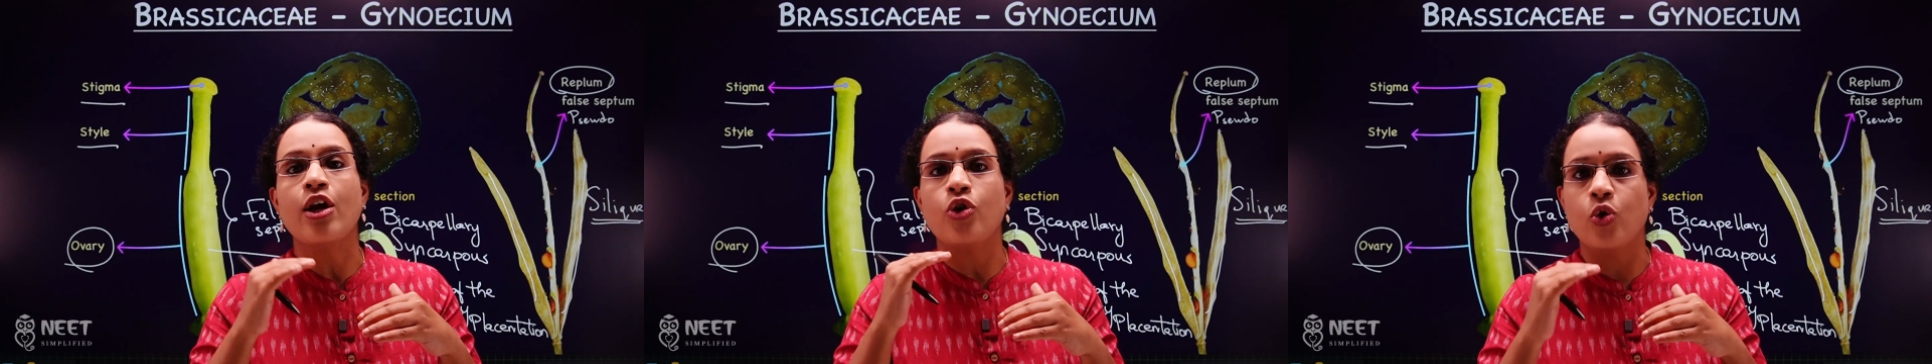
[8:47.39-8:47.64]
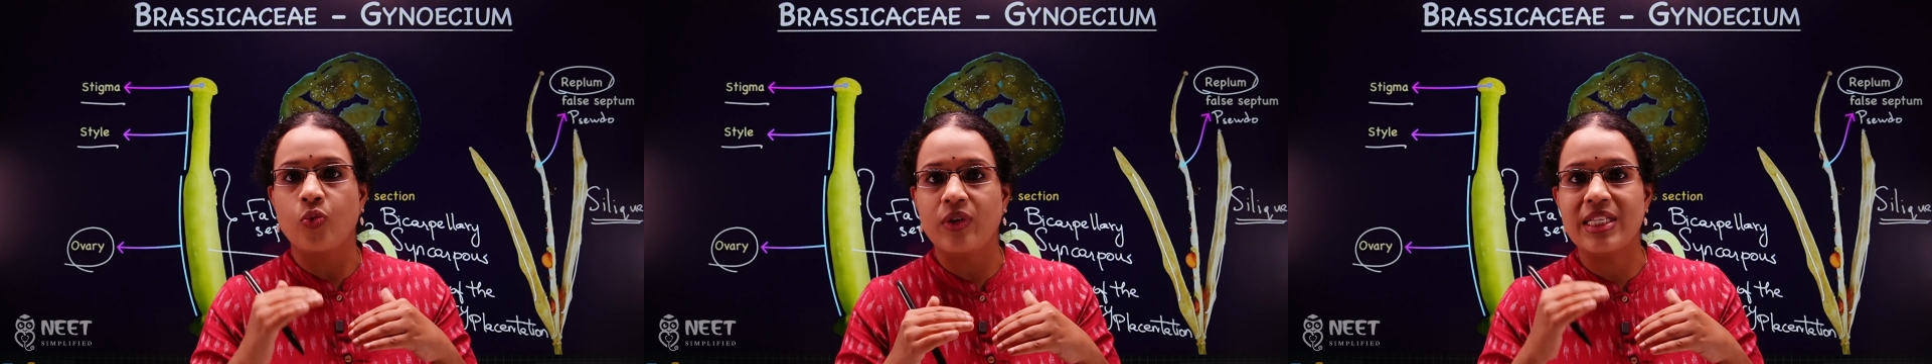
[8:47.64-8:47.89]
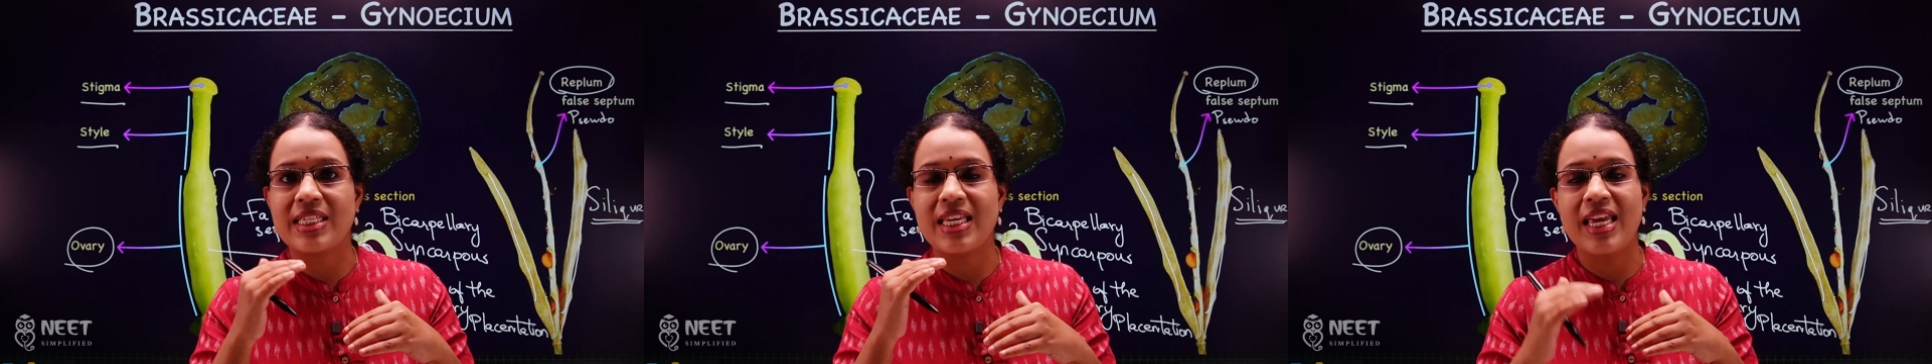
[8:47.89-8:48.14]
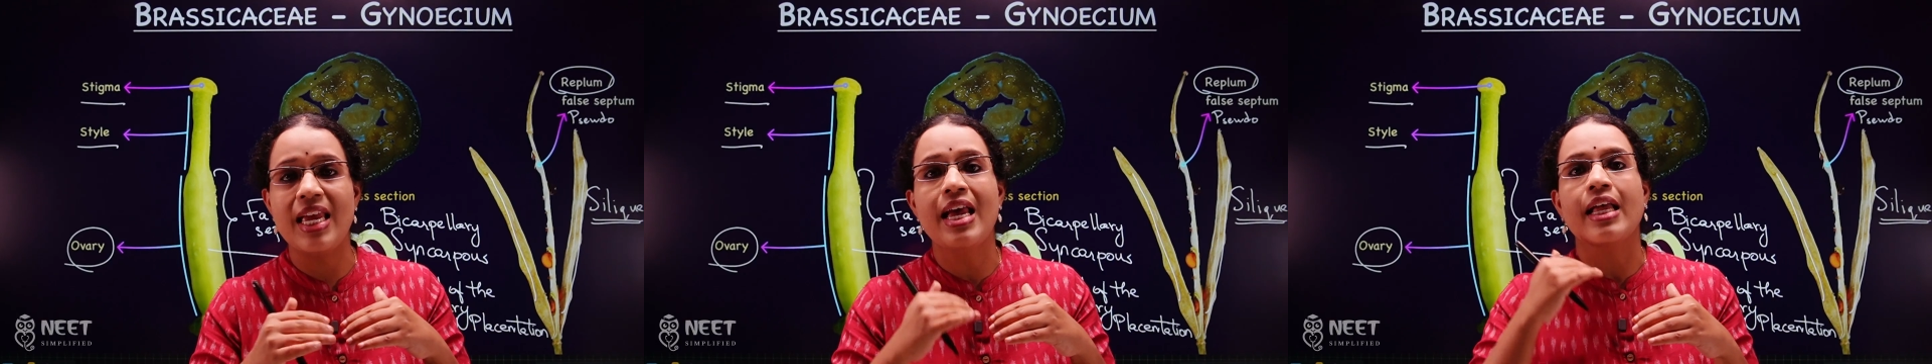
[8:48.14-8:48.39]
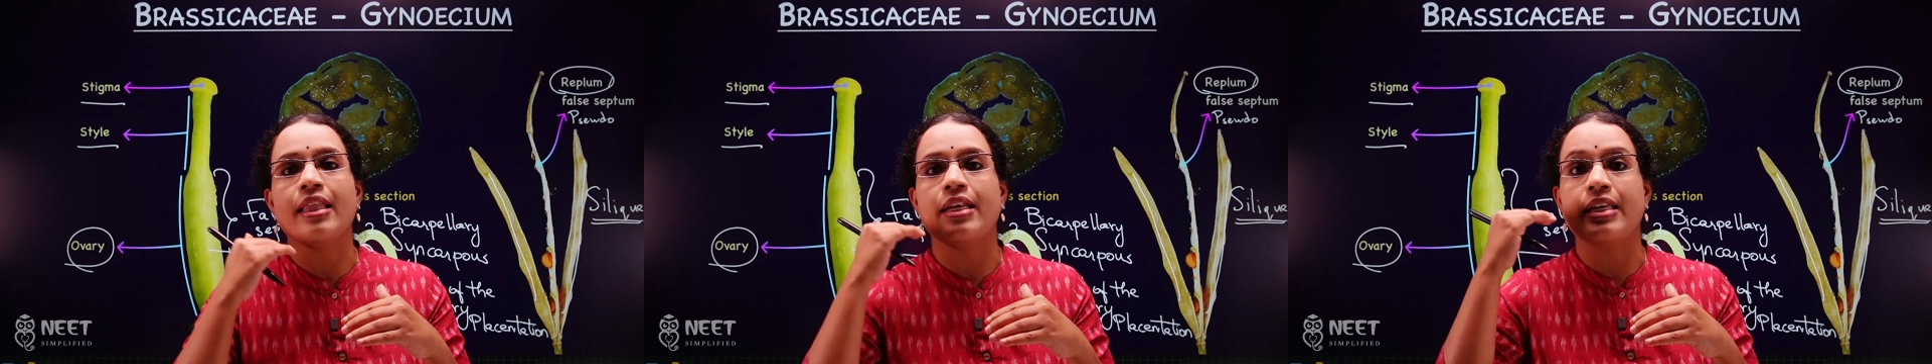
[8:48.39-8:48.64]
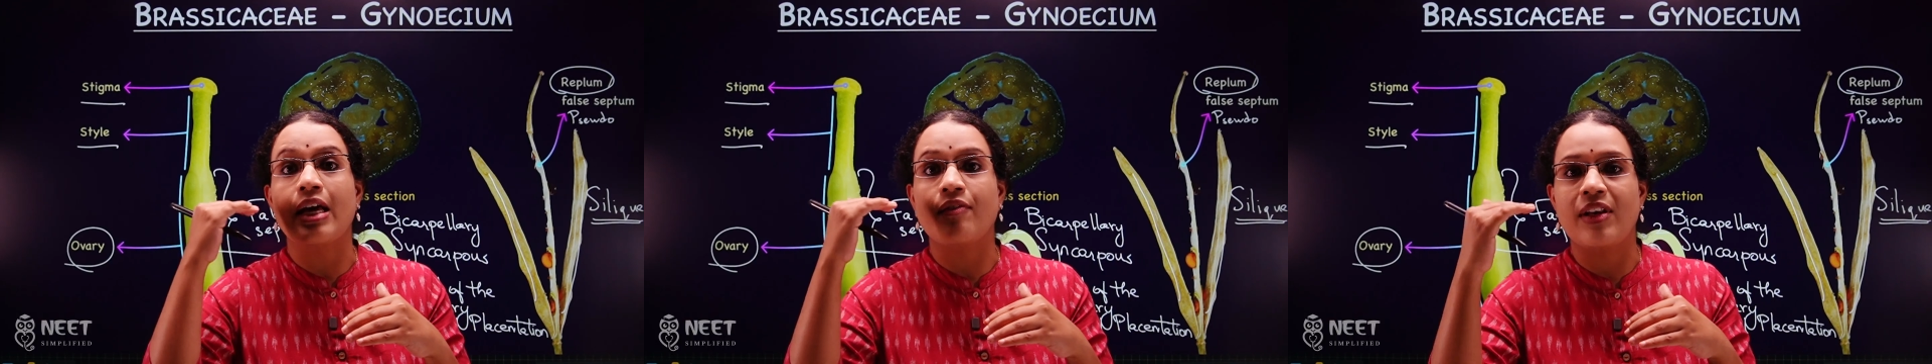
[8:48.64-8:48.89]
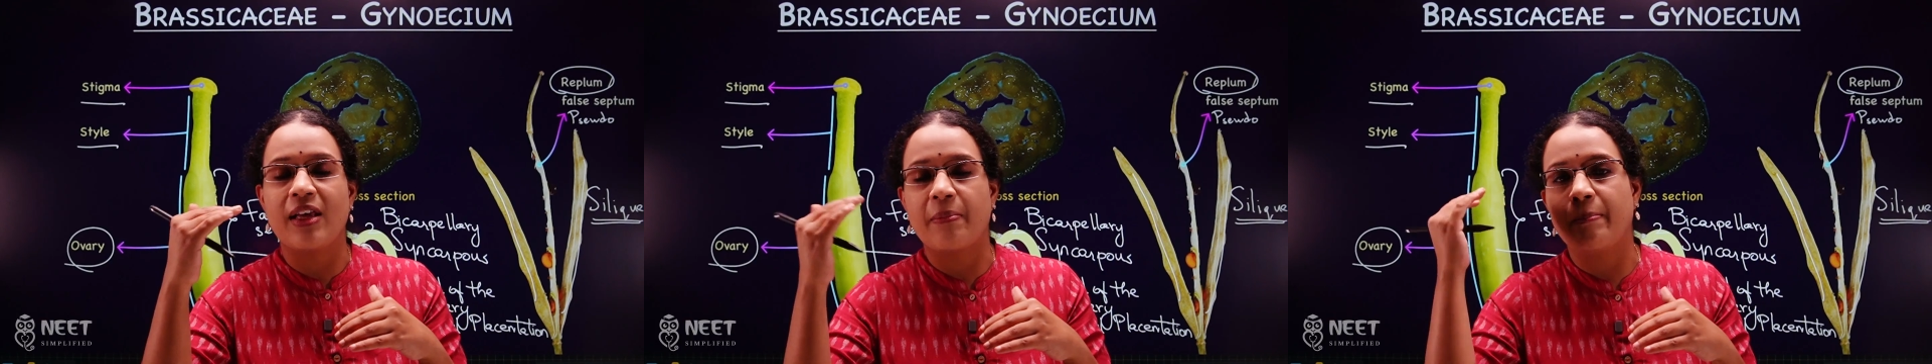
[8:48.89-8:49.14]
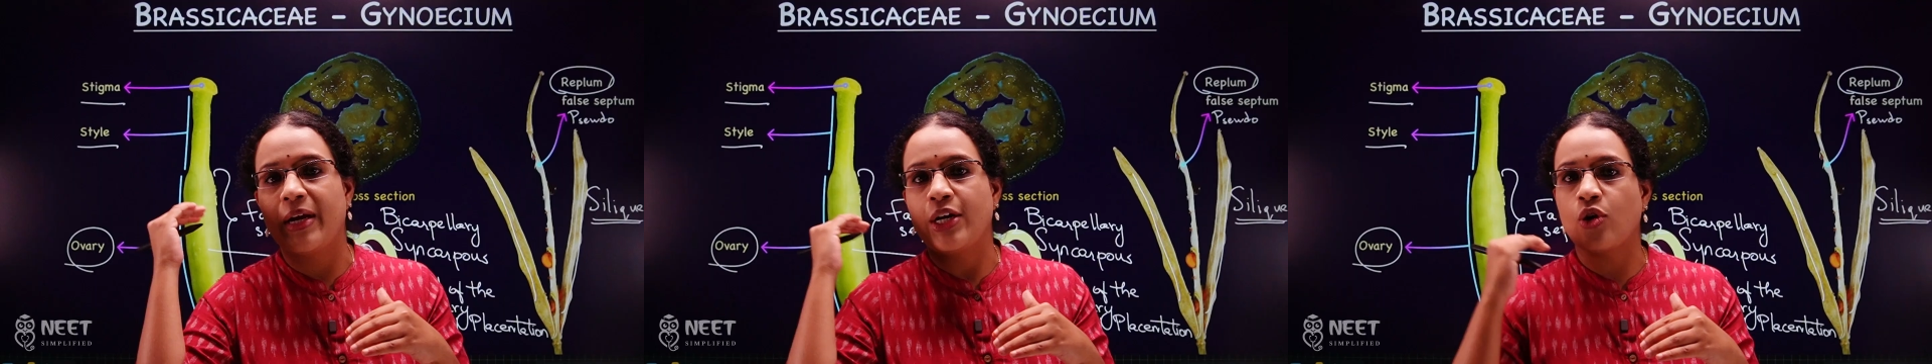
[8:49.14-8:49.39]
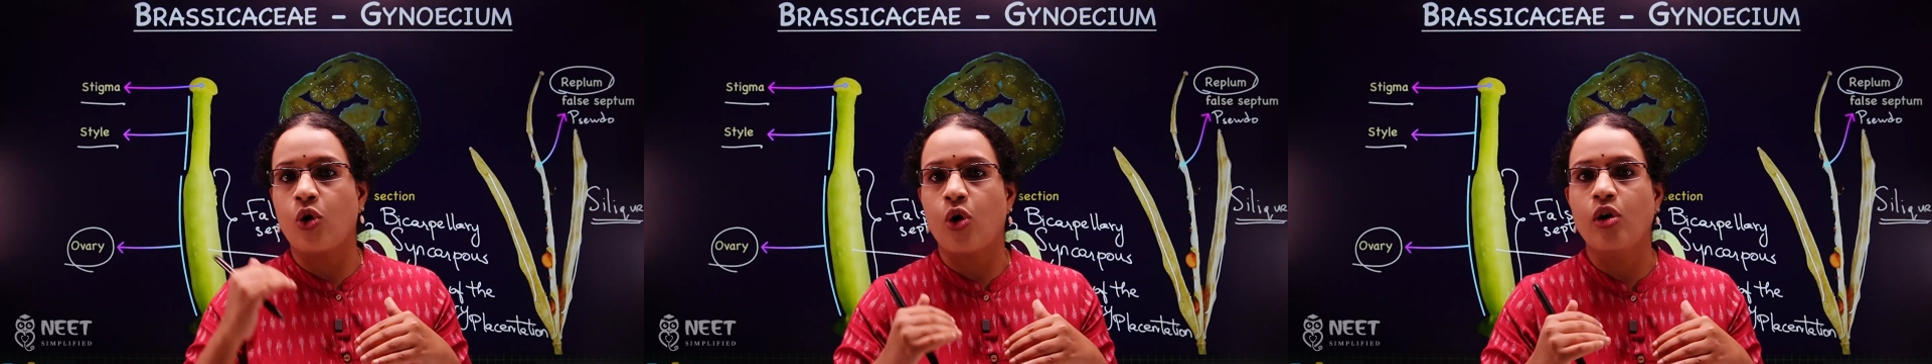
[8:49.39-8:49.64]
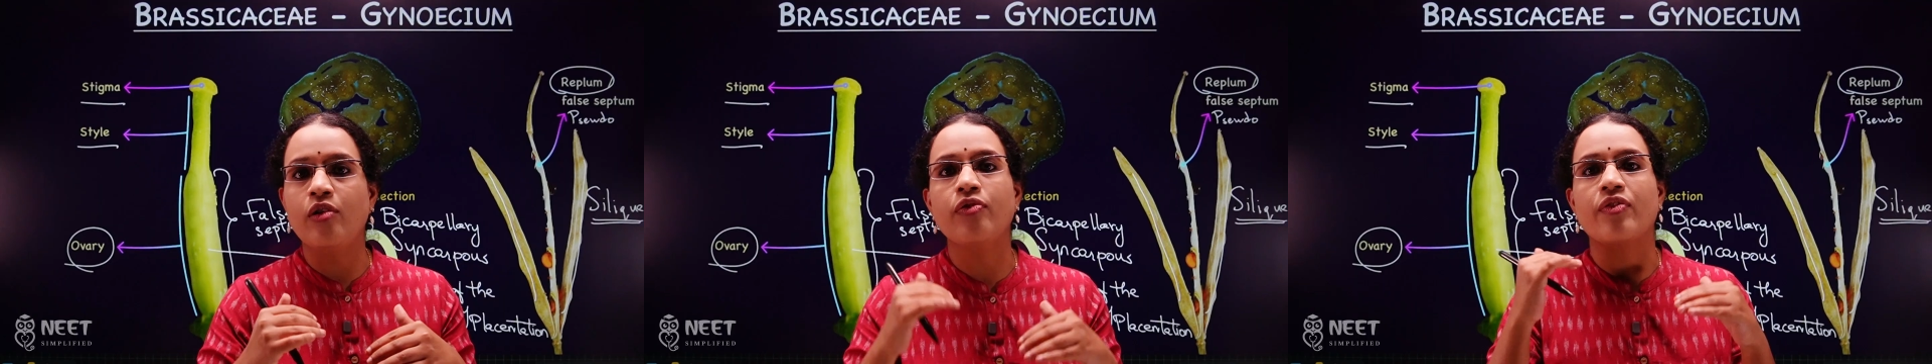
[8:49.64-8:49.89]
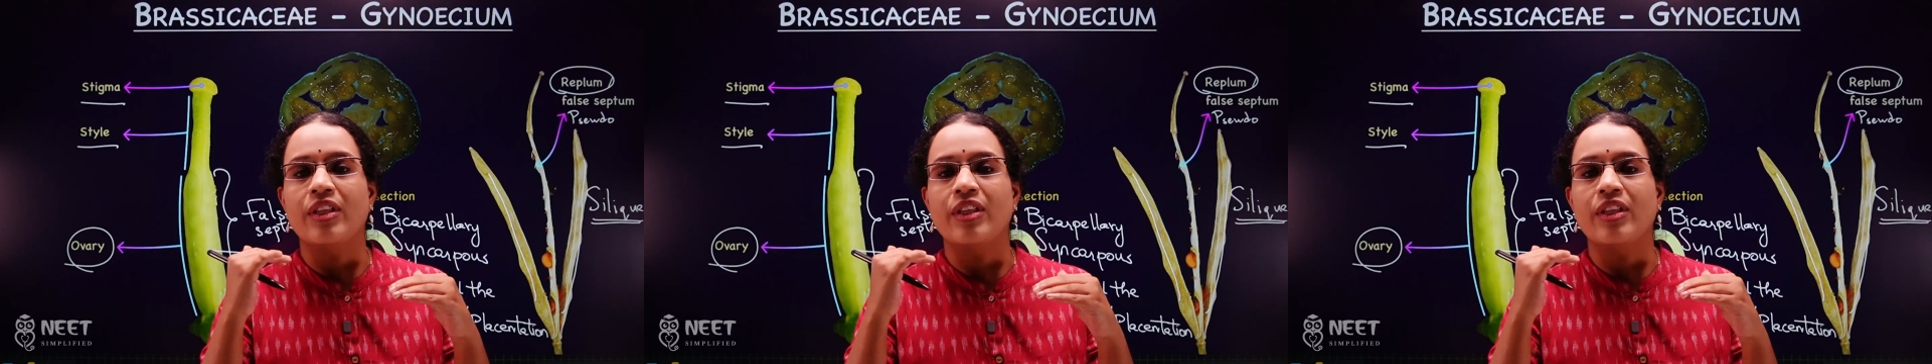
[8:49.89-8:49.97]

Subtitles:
You will see the development of